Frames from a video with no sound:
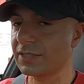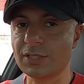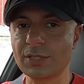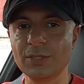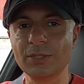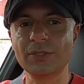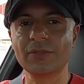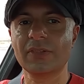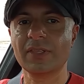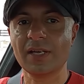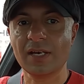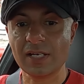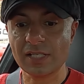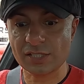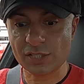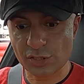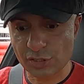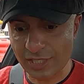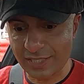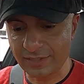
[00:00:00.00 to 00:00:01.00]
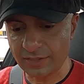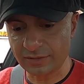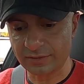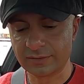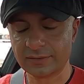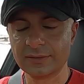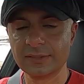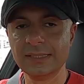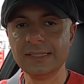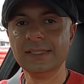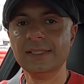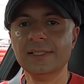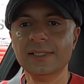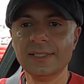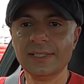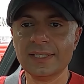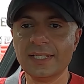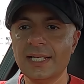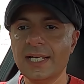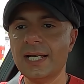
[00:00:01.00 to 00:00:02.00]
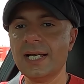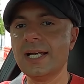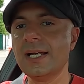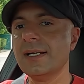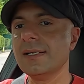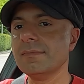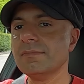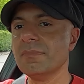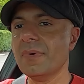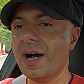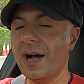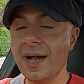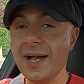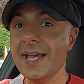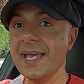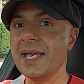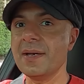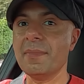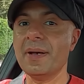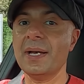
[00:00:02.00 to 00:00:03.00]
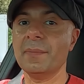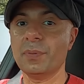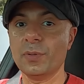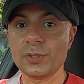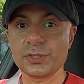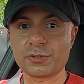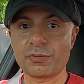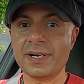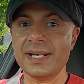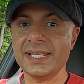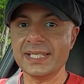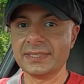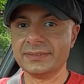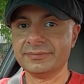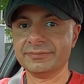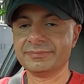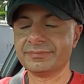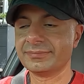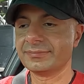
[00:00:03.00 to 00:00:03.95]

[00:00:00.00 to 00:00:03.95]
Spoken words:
to the channel. I am at Porsche Reading,